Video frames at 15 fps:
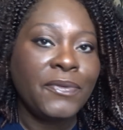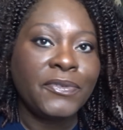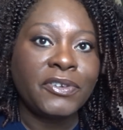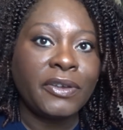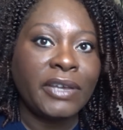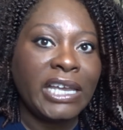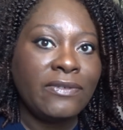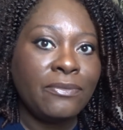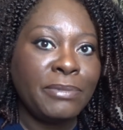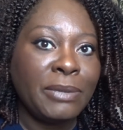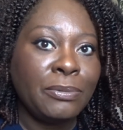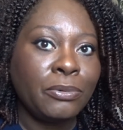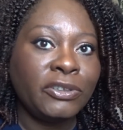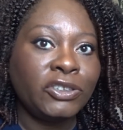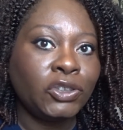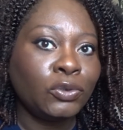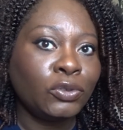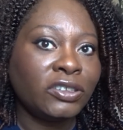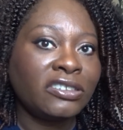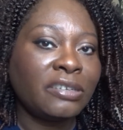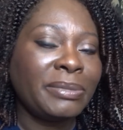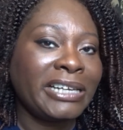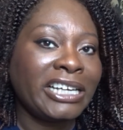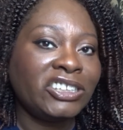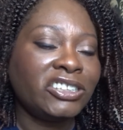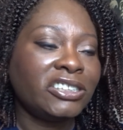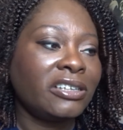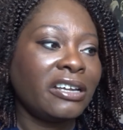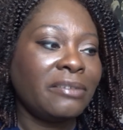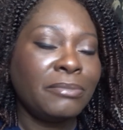So even people with short stubby
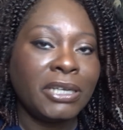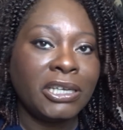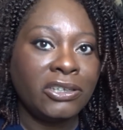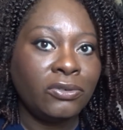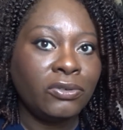lashes like me,